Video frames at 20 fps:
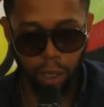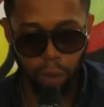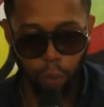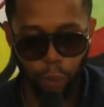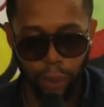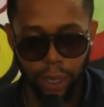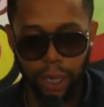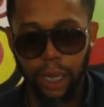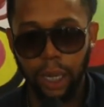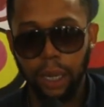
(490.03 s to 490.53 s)

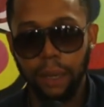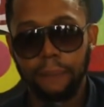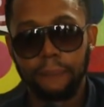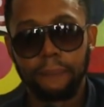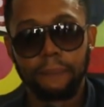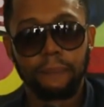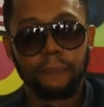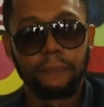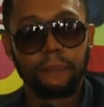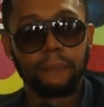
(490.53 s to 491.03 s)
when
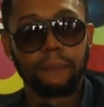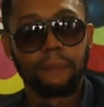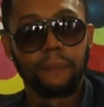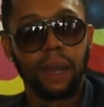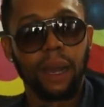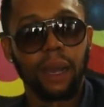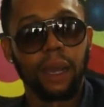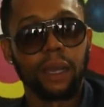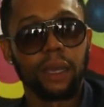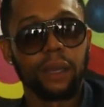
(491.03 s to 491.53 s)

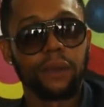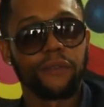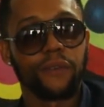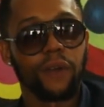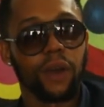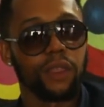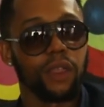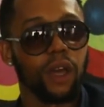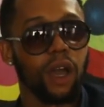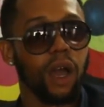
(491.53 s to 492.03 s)
my
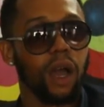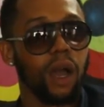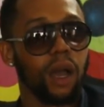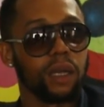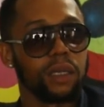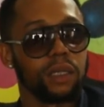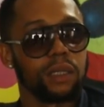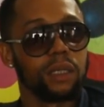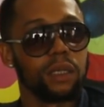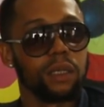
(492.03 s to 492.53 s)
father
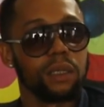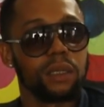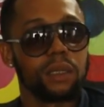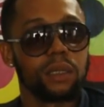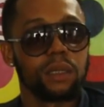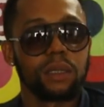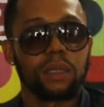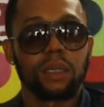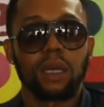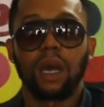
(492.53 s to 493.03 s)
had
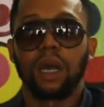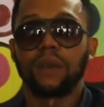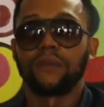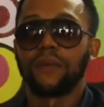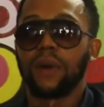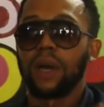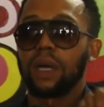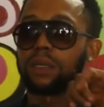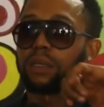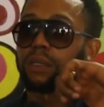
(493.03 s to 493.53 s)
this
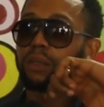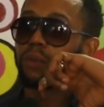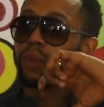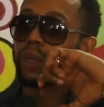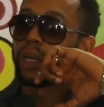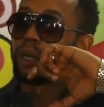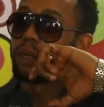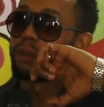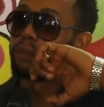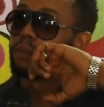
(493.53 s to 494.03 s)
advert with